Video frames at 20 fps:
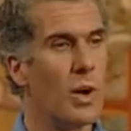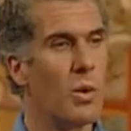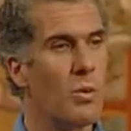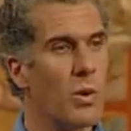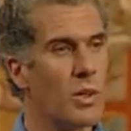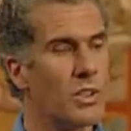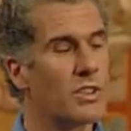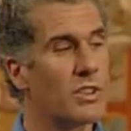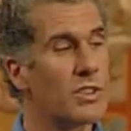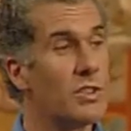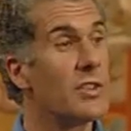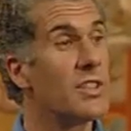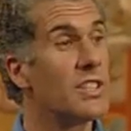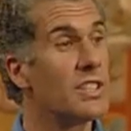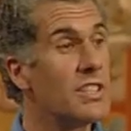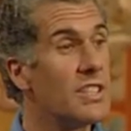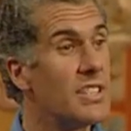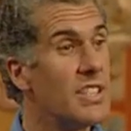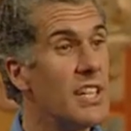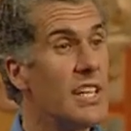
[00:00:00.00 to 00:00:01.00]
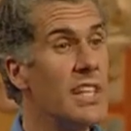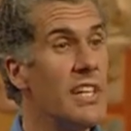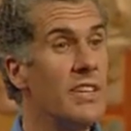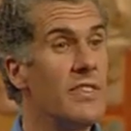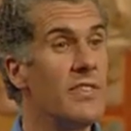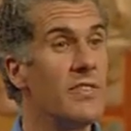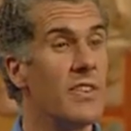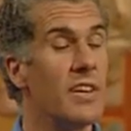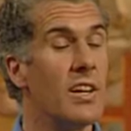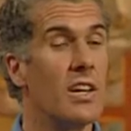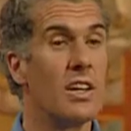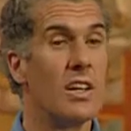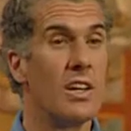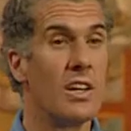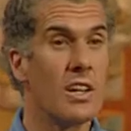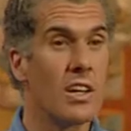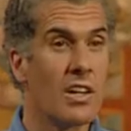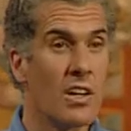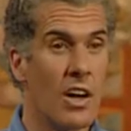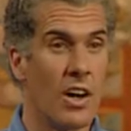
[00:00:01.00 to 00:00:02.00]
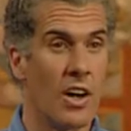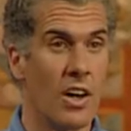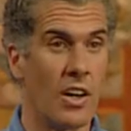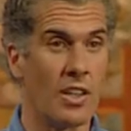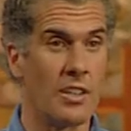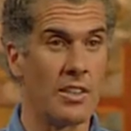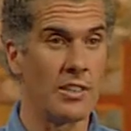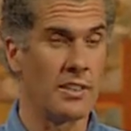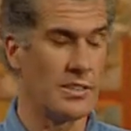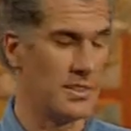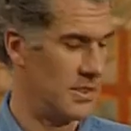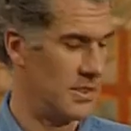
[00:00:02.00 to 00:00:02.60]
was to receive God.